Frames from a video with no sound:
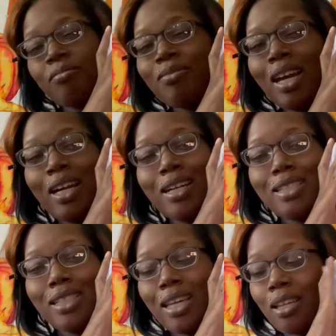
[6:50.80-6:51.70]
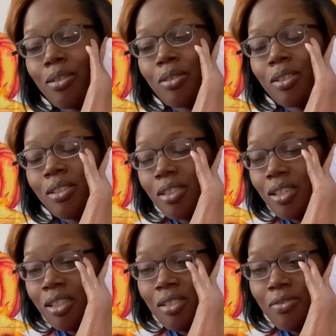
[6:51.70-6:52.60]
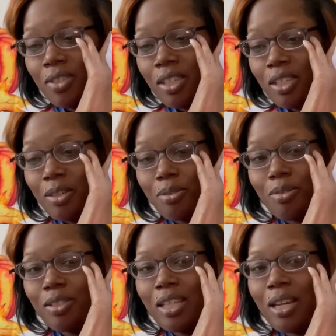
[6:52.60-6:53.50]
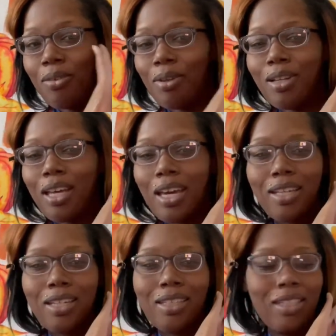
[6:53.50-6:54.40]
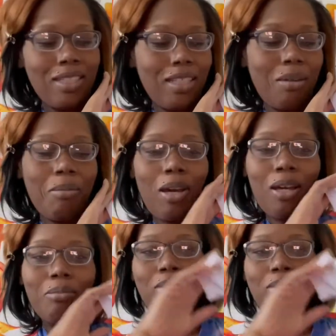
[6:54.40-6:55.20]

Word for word: like i said on the other video they don't really have nothing to say mom